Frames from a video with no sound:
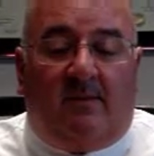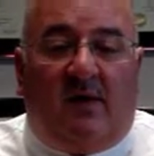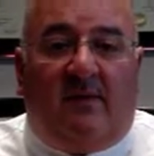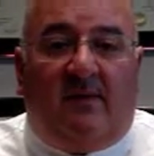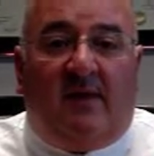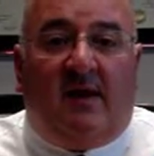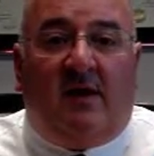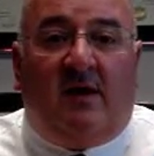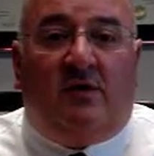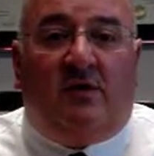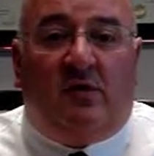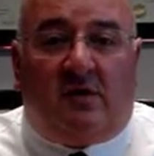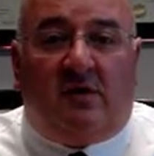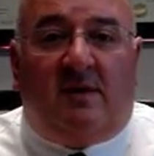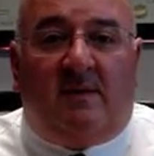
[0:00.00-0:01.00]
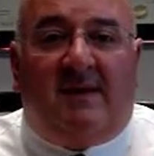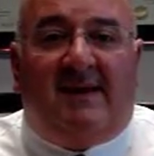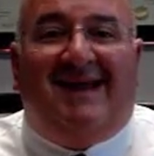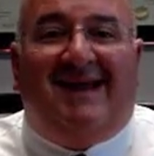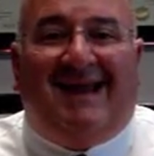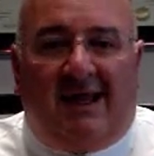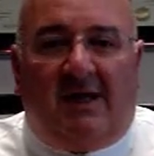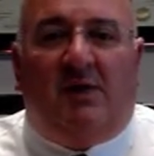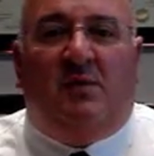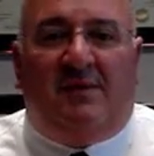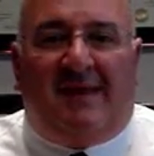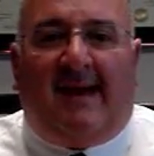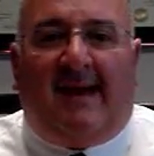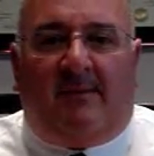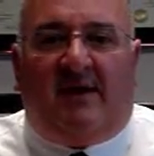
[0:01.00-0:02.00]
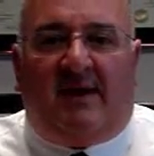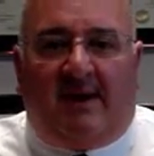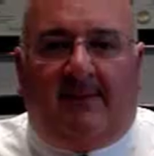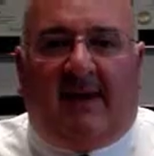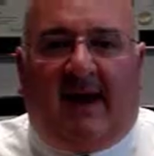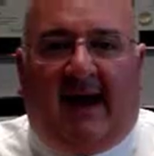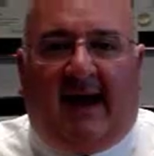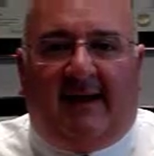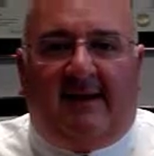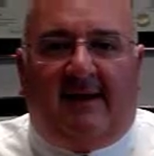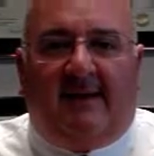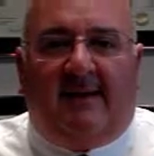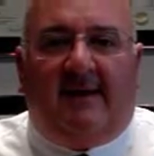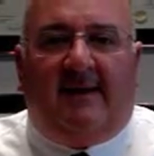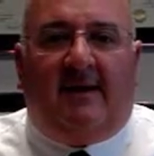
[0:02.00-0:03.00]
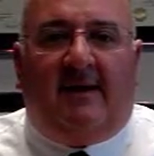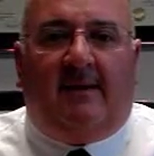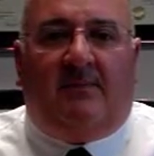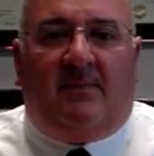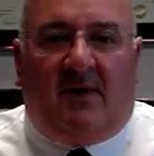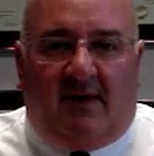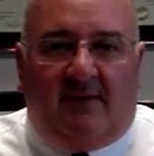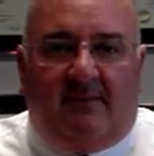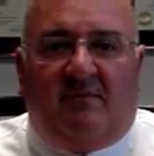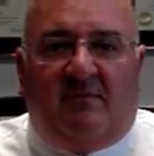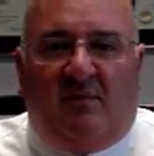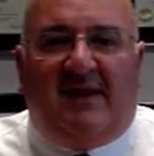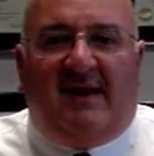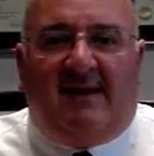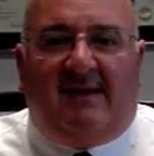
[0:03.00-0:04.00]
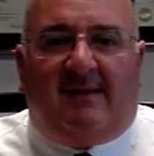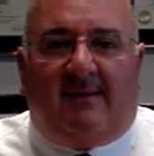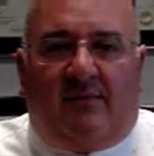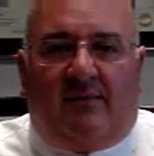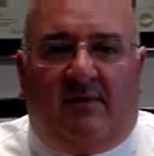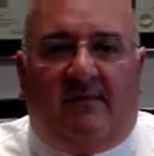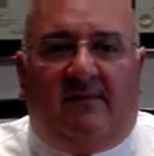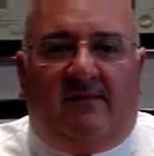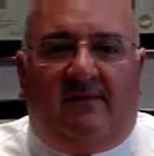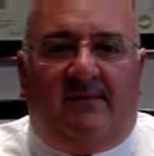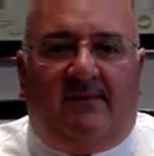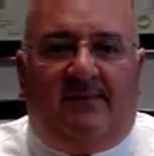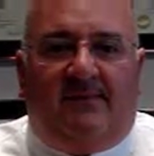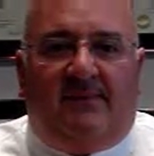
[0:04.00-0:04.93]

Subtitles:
Well, usually we can get you that money back, but we need some proof.